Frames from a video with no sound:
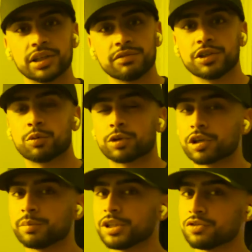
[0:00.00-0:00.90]
Even though we're
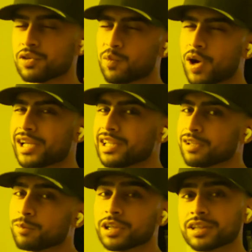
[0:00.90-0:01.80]
going to be using white
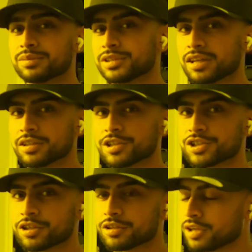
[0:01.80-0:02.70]
ink when it comes on a
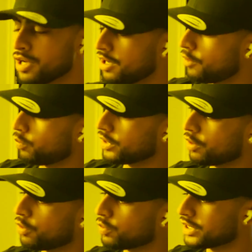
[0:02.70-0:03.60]
shirt, we
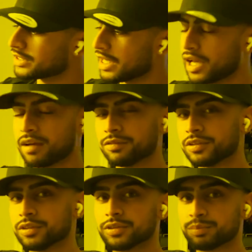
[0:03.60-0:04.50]
always have
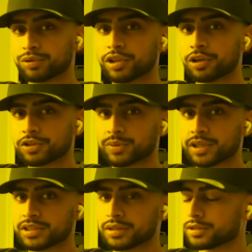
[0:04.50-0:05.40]
to print our
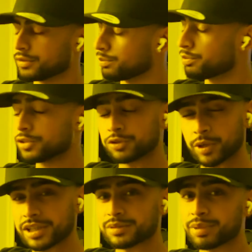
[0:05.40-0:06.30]

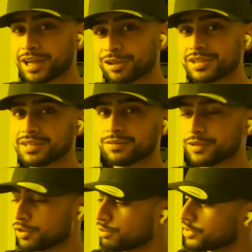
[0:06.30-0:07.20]
transparency
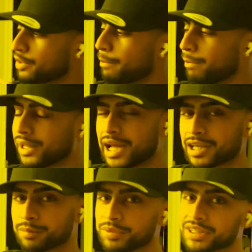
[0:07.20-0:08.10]
films
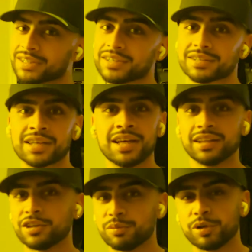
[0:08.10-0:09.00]
black, because
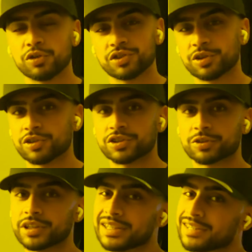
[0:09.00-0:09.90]
the emulsion on the
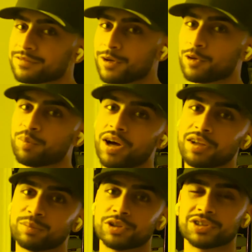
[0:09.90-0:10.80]
screen is
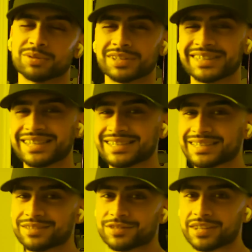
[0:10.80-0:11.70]
photopolymer, so it's
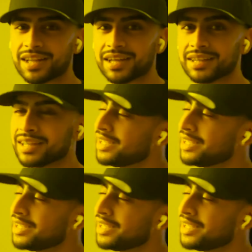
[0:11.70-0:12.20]
sensitive to light.